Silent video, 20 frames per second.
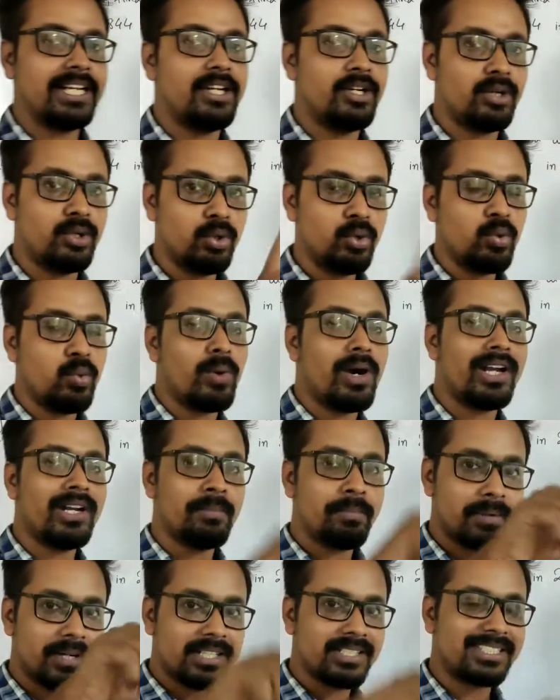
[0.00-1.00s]
into
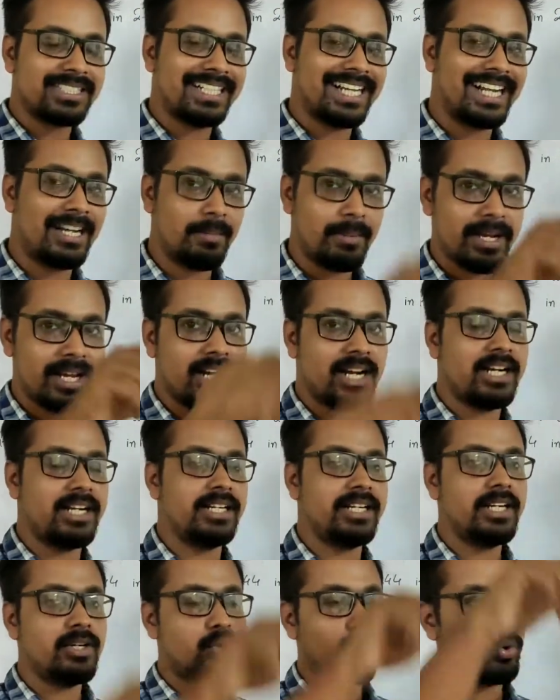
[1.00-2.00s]
1 plus rate by
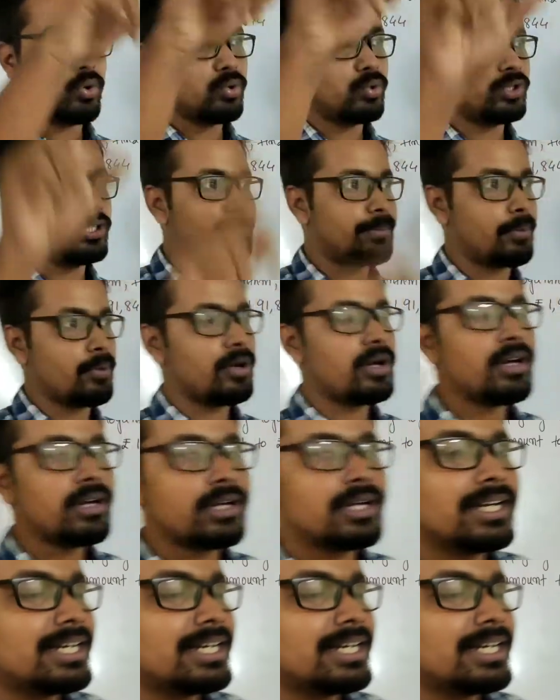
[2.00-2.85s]
100 whole to the power